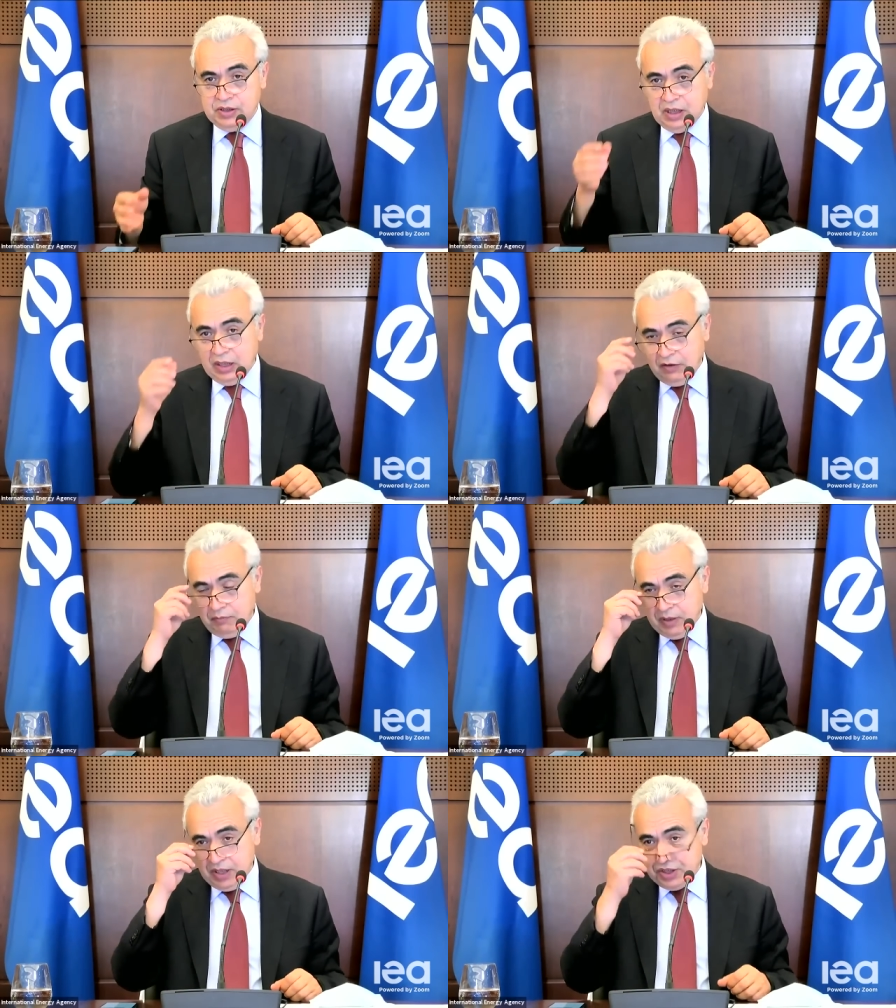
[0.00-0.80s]
I have
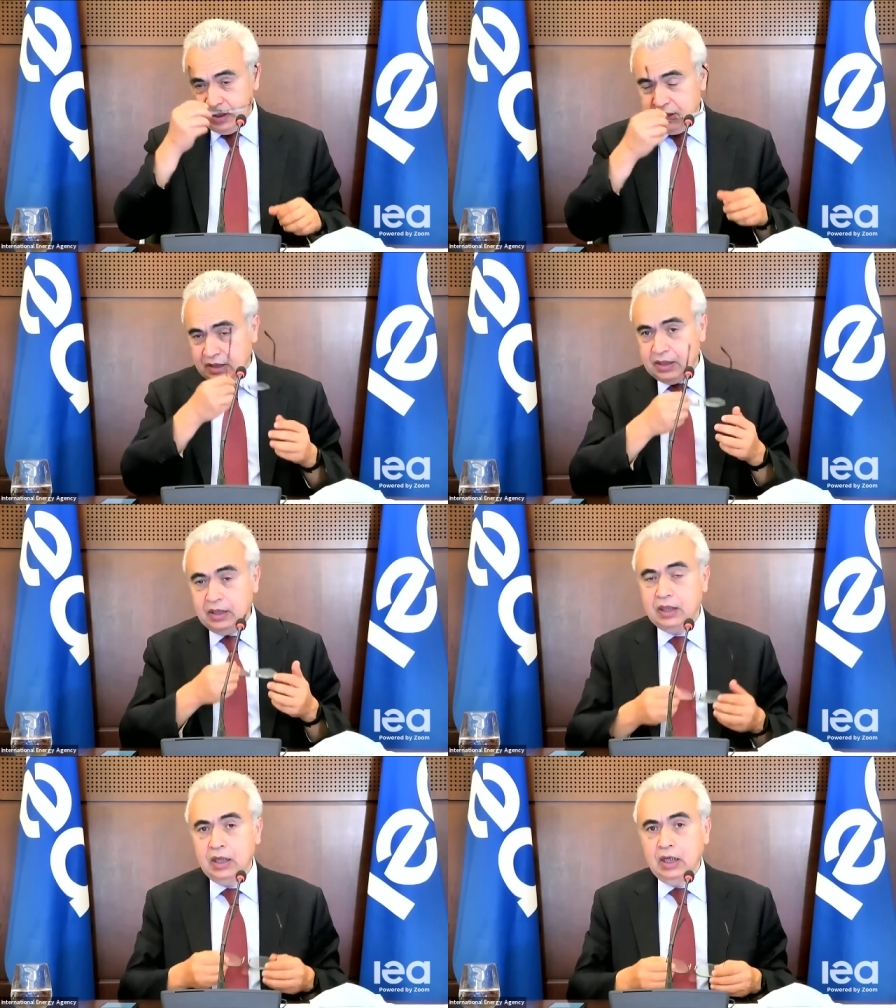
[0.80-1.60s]
mentioned
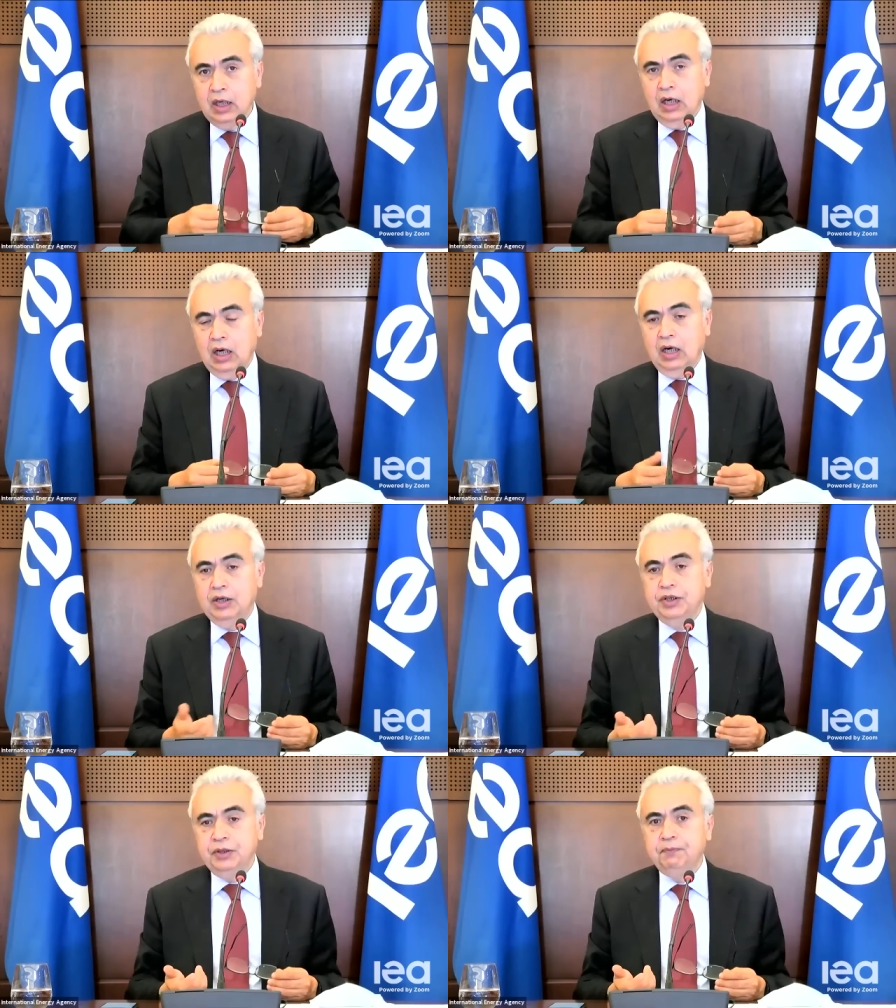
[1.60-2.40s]
that our
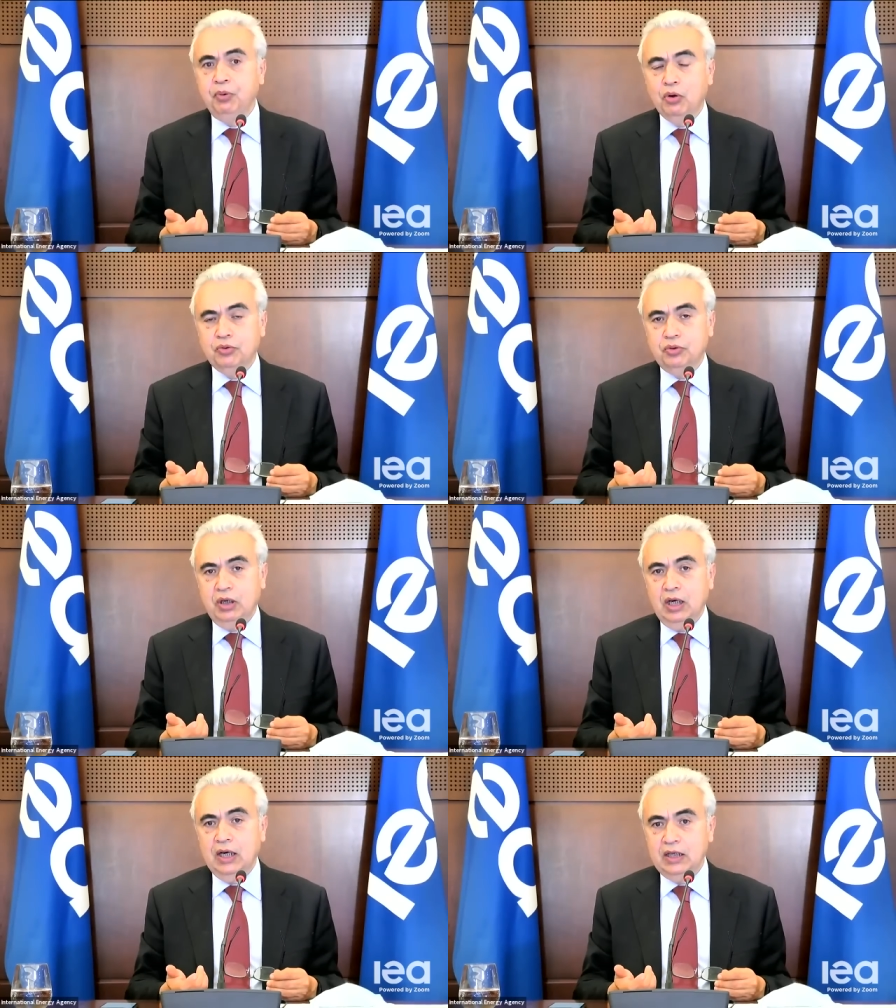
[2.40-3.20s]
report
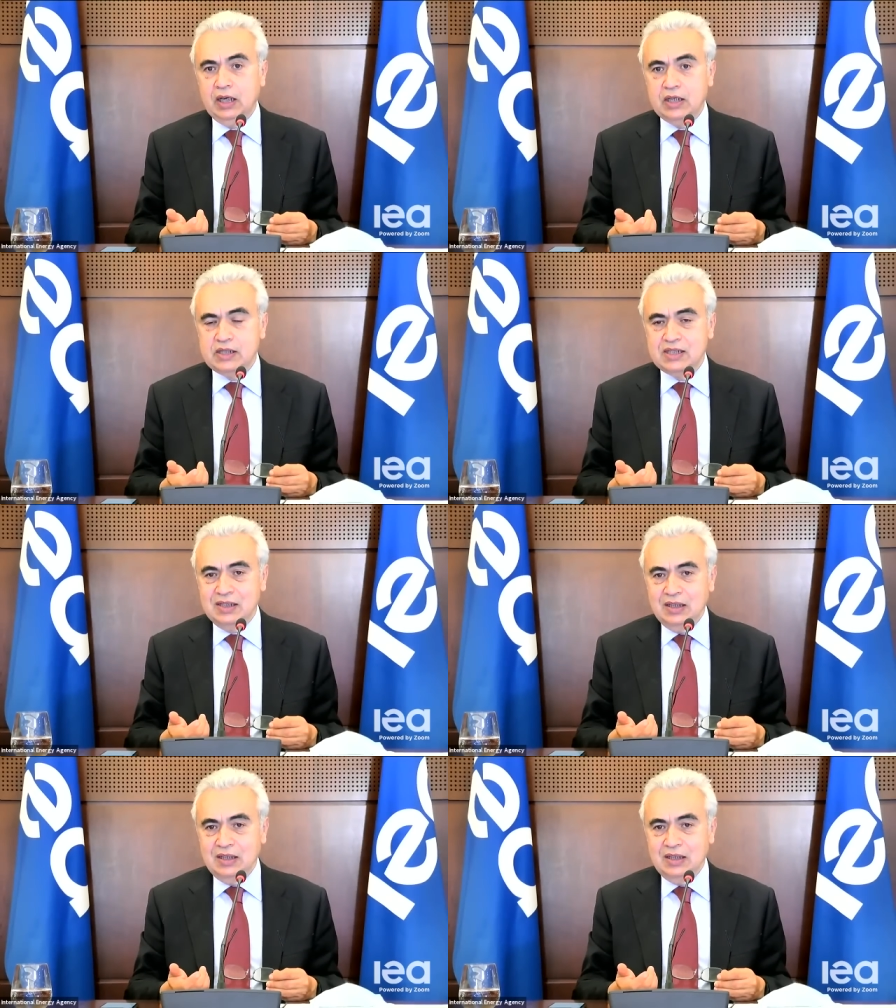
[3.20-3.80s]
highlights